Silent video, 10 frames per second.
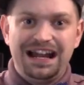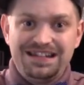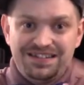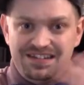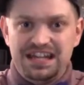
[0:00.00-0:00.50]
I
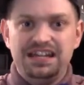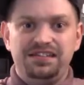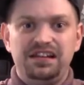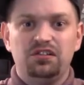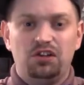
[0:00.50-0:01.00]
see
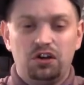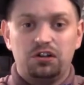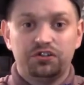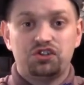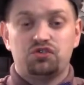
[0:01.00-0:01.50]
the
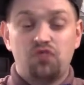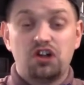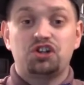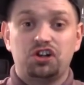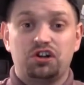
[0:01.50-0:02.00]
large
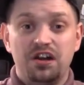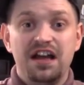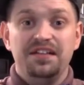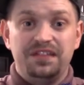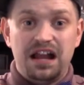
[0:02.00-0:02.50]
structure
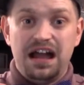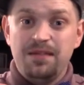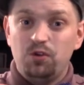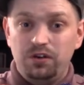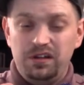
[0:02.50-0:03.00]
that I
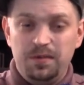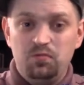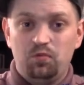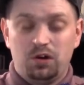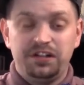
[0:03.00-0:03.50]
am going to be
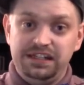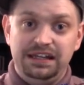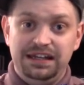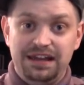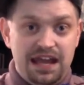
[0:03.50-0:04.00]
working in,